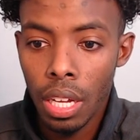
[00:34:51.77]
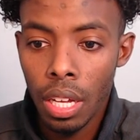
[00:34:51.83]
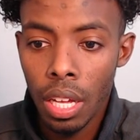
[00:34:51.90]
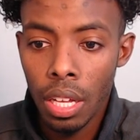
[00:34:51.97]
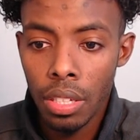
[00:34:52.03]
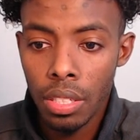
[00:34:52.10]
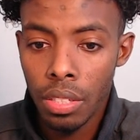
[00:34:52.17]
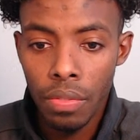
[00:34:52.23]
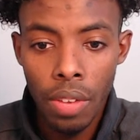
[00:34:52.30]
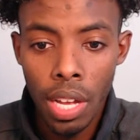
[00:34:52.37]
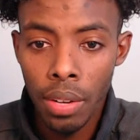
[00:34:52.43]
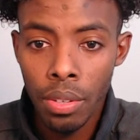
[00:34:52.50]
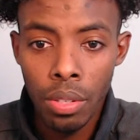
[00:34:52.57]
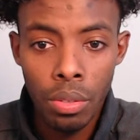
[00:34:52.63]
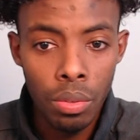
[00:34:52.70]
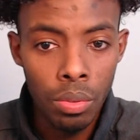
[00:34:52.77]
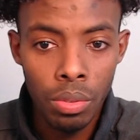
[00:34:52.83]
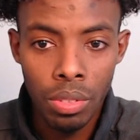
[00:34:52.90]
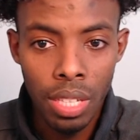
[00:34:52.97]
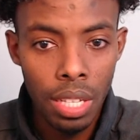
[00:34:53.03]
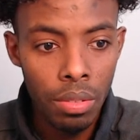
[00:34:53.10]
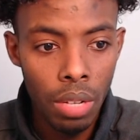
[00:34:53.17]
Just following your rules.
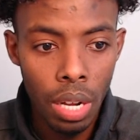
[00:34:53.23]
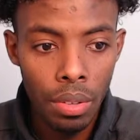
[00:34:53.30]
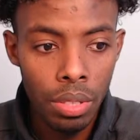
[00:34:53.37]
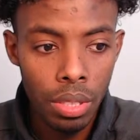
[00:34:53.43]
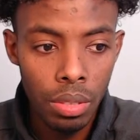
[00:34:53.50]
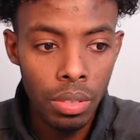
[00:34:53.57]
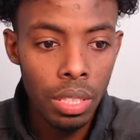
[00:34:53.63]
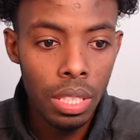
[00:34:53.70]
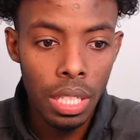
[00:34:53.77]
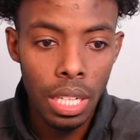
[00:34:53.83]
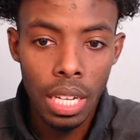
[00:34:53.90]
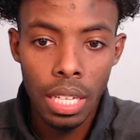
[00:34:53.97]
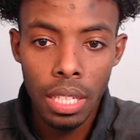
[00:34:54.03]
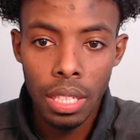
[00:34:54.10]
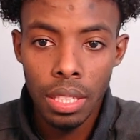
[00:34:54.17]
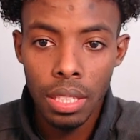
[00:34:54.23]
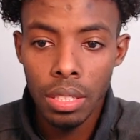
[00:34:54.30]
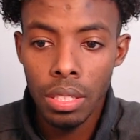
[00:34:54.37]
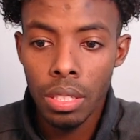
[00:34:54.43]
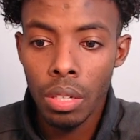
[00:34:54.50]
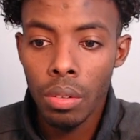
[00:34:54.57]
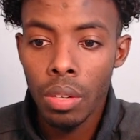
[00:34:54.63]
That's what I was doing today.
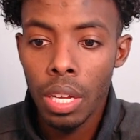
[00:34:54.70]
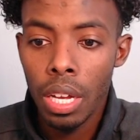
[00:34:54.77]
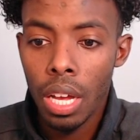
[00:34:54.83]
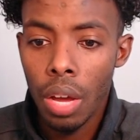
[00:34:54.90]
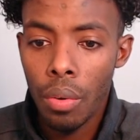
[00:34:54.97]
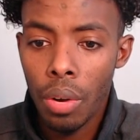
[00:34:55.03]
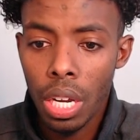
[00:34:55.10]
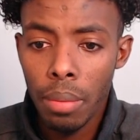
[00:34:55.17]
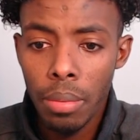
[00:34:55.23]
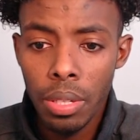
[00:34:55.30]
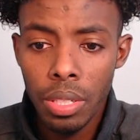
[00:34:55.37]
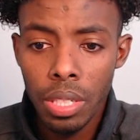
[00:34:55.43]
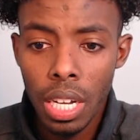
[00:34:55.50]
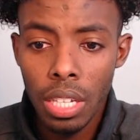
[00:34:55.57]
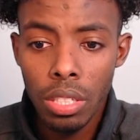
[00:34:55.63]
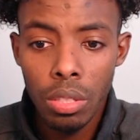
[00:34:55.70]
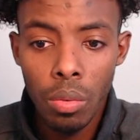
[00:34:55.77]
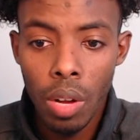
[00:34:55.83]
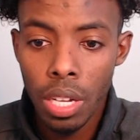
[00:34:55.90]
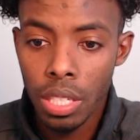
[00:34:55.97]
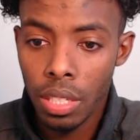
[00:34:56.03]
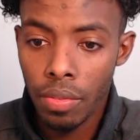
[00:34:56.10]
So I recommend you guys to
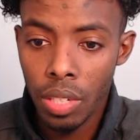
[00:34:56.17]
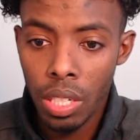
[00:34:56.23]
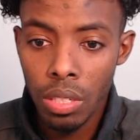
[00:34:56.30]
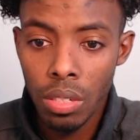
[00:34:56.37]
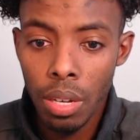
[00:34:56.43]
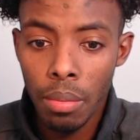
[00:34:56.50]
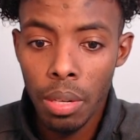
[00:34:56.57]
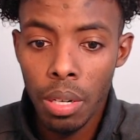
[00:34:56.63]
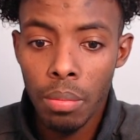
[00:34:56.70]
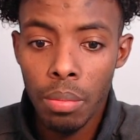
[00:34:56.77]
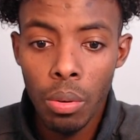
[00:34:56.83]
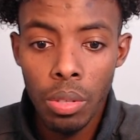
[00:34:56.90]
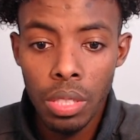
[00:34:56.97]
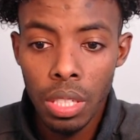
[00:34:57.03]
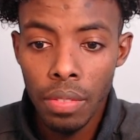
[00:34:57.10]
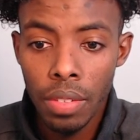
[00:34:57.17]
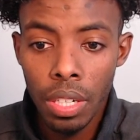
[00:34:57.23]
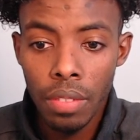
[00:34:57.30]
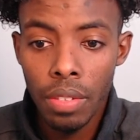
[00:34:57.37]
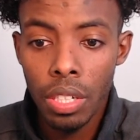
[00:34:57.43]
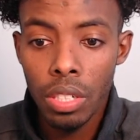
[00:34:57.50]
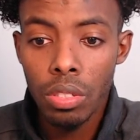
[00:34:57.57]
watch the video. I'm gonna post it very,
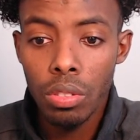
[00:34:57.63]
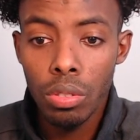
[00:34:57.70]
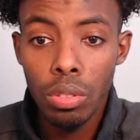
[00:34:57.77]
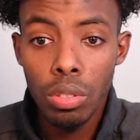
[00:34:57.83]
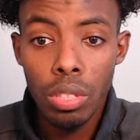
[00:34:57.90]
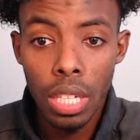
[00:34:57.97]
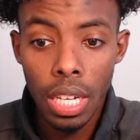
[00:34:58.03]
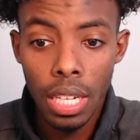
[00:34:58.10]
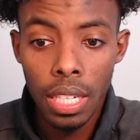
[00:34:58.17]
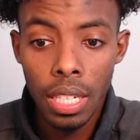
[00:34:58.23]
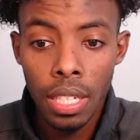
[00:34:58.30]
very soon today.